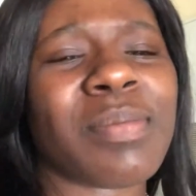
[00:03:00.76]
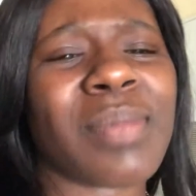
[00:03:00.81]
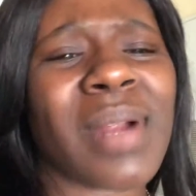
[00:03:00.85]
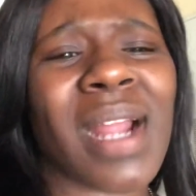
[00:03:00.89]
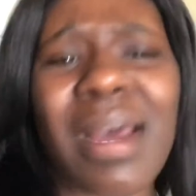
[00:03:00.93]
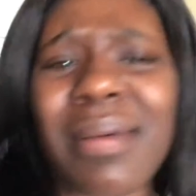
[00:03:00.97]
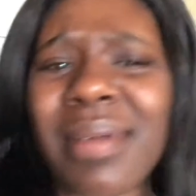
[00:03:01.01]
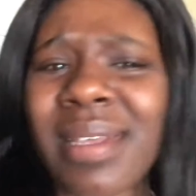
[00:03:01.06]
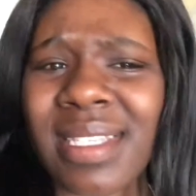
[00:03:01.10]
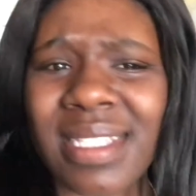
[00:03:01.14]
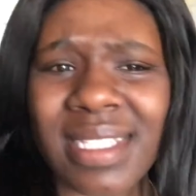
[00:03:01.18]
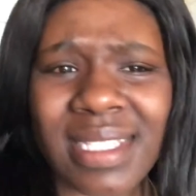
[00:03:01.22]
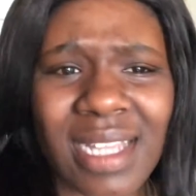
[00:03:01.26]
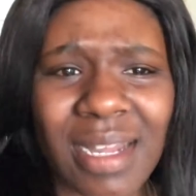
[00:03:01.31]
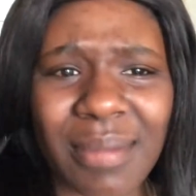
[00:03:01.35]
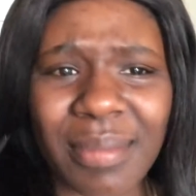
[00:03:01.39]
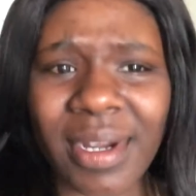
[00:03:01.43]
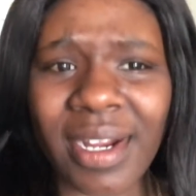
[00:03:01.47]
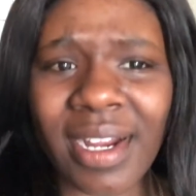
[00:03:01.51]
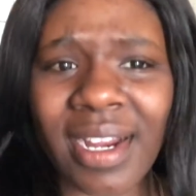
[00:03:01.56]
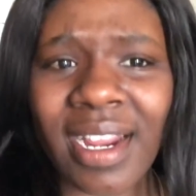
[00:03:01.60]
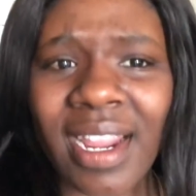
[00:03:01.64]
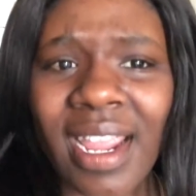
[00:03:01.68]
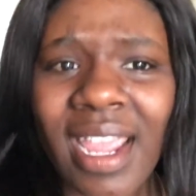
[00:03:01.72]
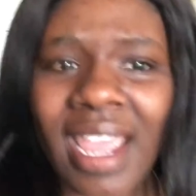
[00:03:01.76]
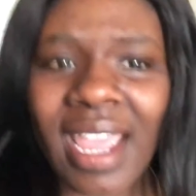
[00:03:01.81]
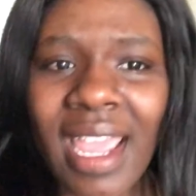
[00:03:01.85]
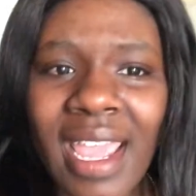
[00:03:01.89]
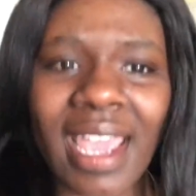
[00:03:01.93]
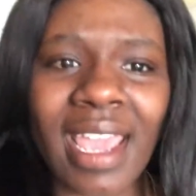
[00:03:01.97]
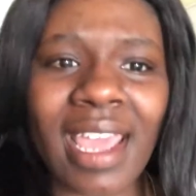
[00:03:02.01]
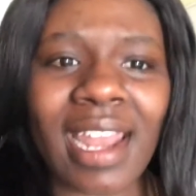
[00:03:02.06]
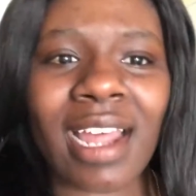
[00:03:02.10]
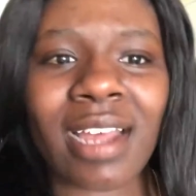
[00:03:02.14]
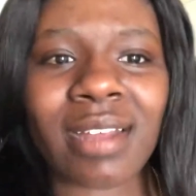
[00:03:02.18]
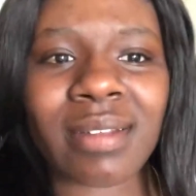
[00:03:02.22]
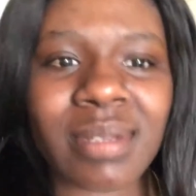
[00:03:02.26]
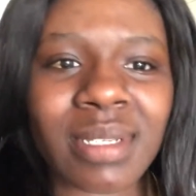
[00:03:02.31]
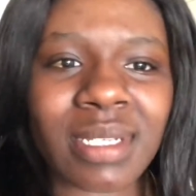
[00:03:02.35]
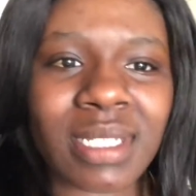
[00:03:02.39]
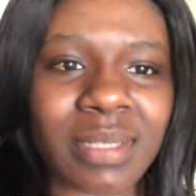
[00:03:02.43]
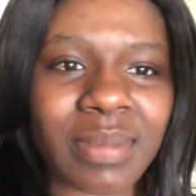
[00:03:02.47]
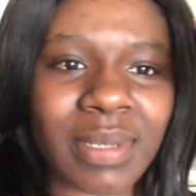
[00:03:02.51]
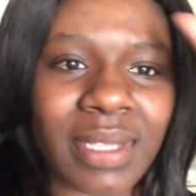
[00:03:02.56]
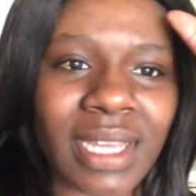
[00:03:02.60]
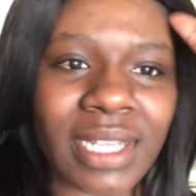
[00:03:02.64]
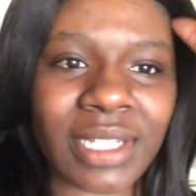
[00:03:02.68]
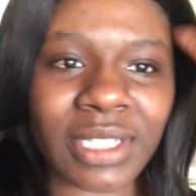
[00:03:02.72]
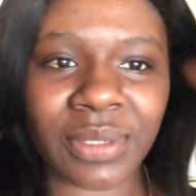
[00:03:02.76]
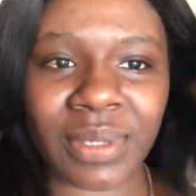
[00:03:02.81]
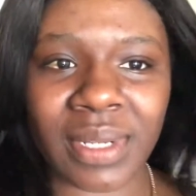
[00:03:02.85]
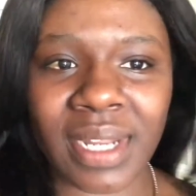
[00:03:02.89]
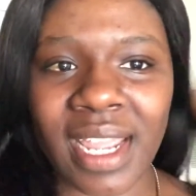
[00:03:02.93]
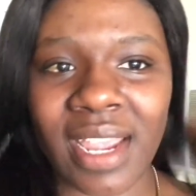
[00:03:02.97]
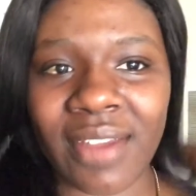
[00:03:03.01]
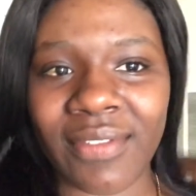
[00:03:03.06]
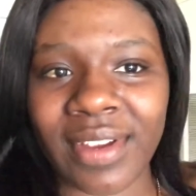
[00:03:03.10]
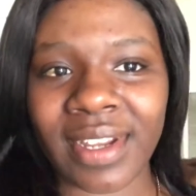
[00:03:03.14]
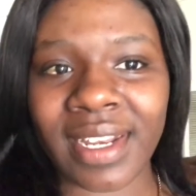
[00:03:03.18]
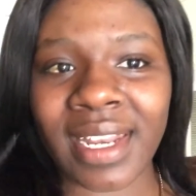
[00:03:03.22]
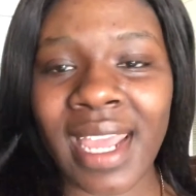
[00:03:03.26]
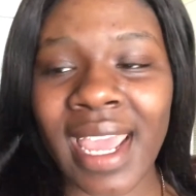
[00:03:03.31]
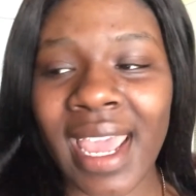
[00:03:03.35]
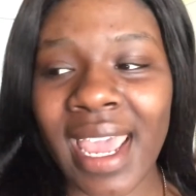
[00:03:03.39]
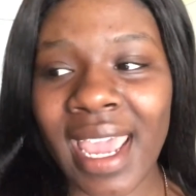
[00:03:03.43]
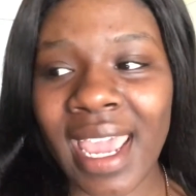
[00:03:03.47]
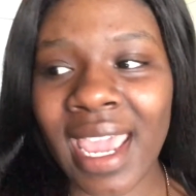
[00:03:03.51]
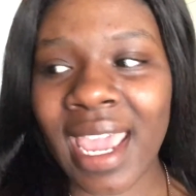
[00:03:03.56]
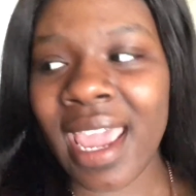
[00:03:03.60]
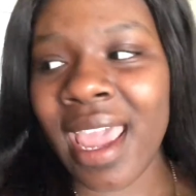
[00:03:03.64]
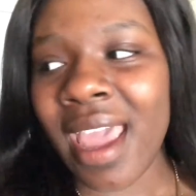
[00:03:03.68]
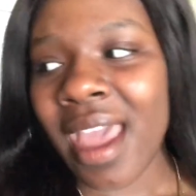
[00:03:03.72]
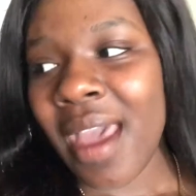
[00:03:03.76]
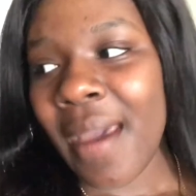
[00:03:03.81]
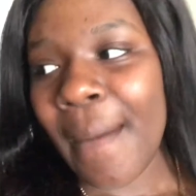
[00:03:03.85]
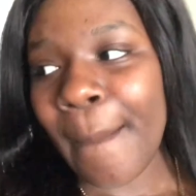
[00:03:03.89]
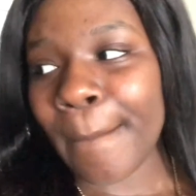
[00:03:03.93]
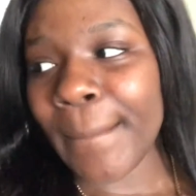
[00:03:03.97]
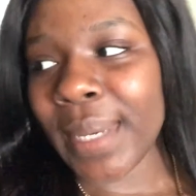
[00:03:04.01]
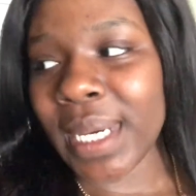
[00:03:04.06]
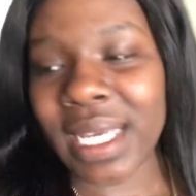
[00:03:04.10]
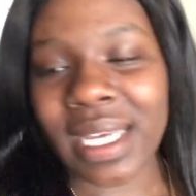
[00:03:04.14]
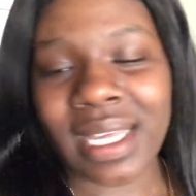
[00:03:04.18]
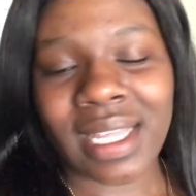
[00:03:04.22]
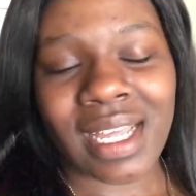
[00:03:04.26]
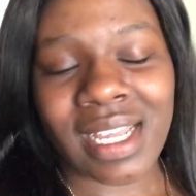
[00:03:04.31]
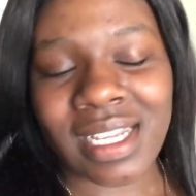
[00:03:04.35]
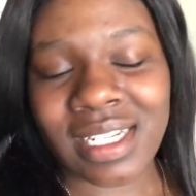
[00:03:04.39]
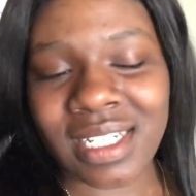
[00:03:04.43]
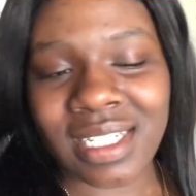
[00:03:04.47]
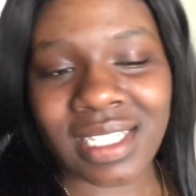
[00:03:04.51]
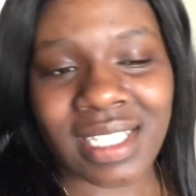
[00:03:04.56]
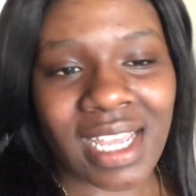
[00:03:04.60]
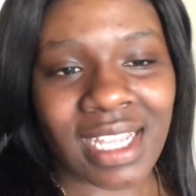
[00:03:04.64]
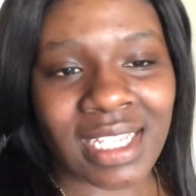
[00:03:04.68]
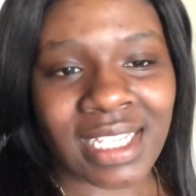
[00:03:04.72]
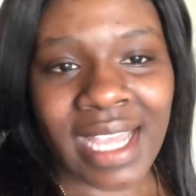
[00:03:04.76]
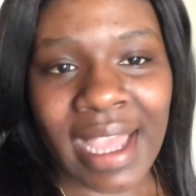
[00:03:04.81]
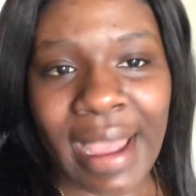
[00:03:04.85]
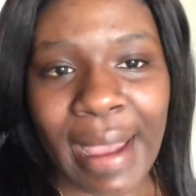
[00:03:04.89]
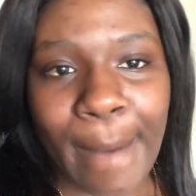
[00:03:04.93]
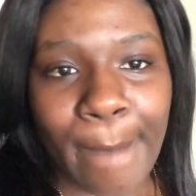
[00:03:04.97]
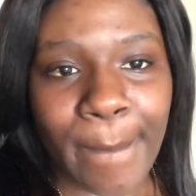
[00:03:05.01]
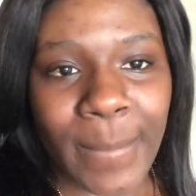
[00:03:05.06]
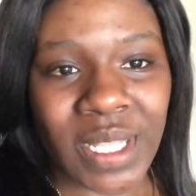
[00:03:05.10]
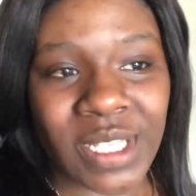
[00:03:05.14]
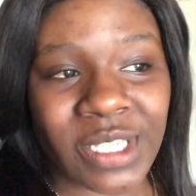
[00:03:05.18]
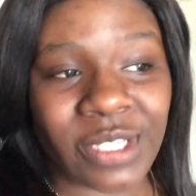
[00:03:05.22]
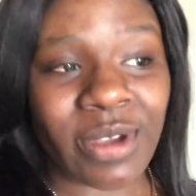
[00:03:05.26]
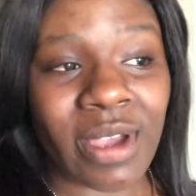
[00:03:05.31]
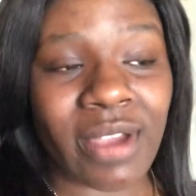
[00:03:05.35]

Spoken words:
probably the summer, and I'm supposed to be like doing it every day, but it just hasn't happened.